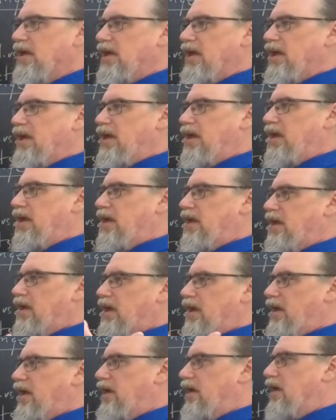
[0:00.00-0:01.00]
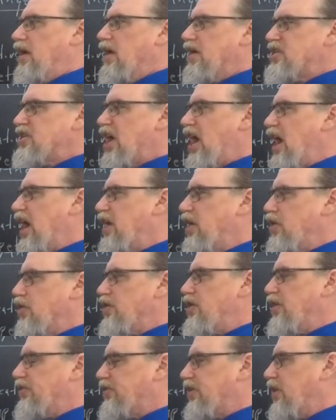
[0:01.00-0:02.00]
A
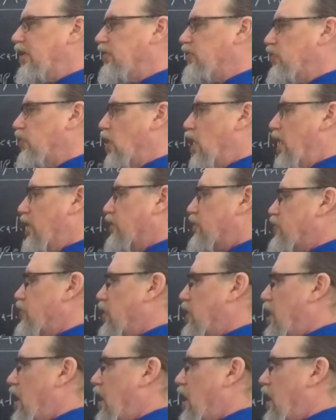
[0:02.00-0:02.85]
tiredness and exhaustion